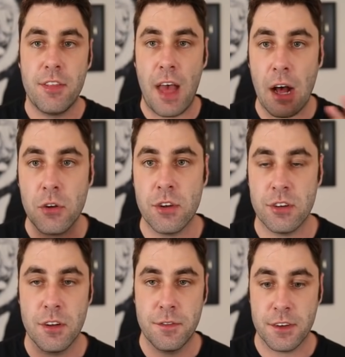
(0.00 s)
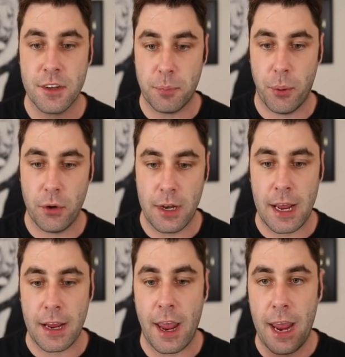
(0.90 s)
thousands of visits per
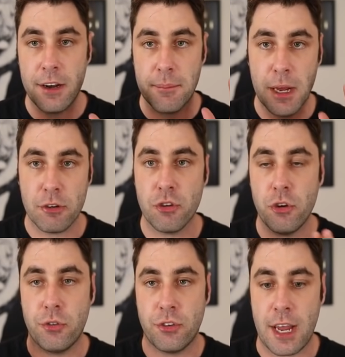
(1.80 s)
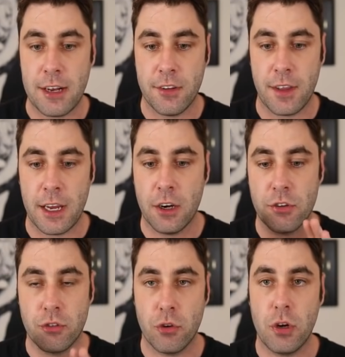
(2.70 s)
day. And make sure you stay to the end,
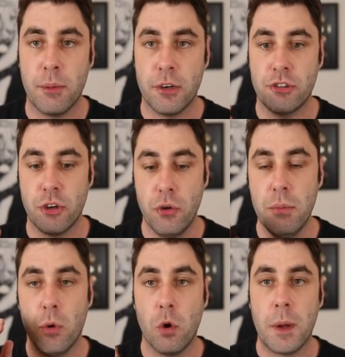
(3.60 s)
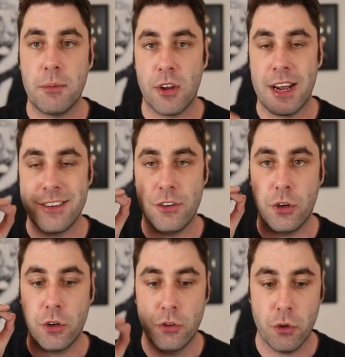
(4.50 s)
because soon I'm going to show you more websites that you
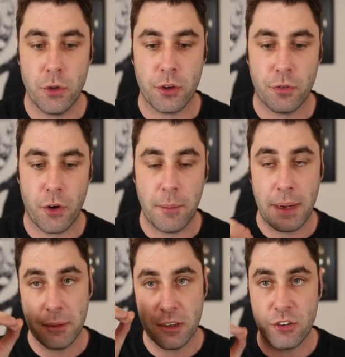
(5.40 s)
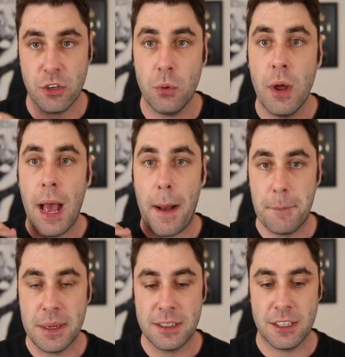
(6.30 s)
can do this from, and I'm going to send you a
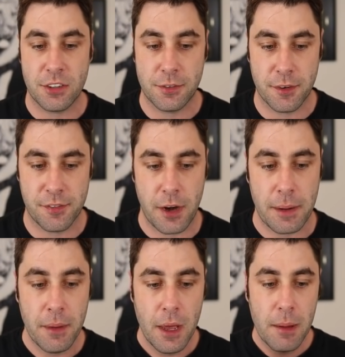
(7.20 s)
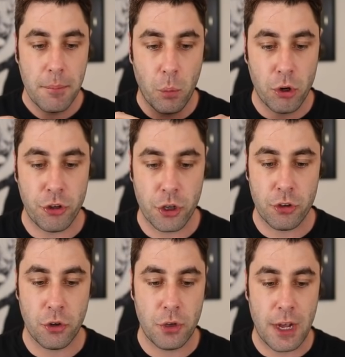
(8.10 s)
big list for free. But what you
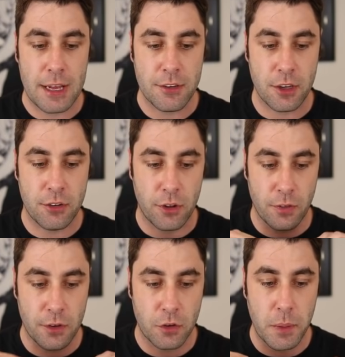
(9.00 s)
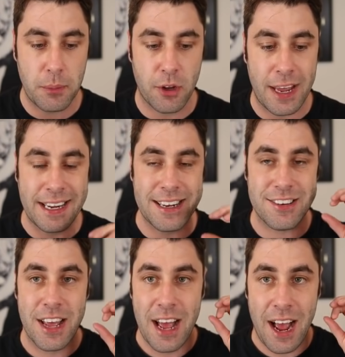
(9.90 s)
can do, guys, is this website
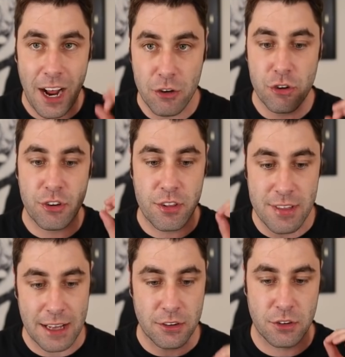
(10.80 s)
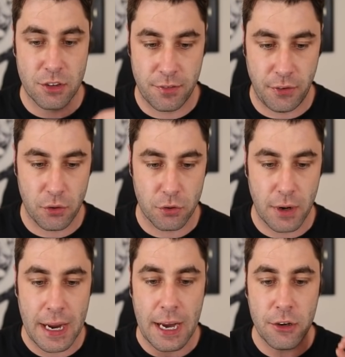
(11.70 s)
gets hundreds and thousands of views,
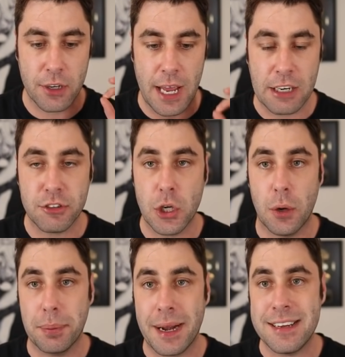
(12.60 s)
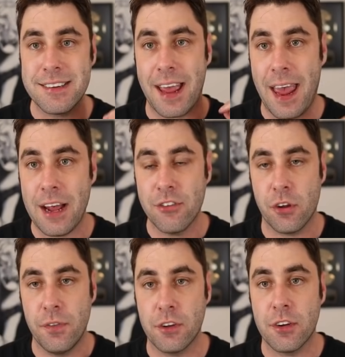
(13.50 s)
right? And you can actually go and place ads
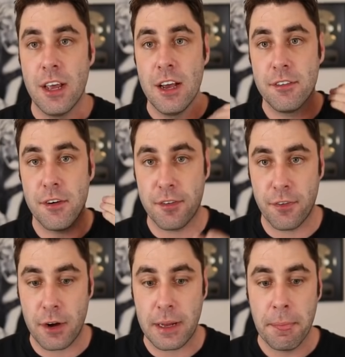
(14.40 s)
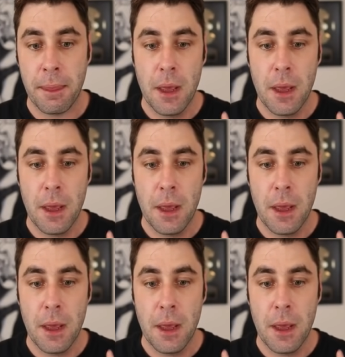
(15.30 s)
on this for free.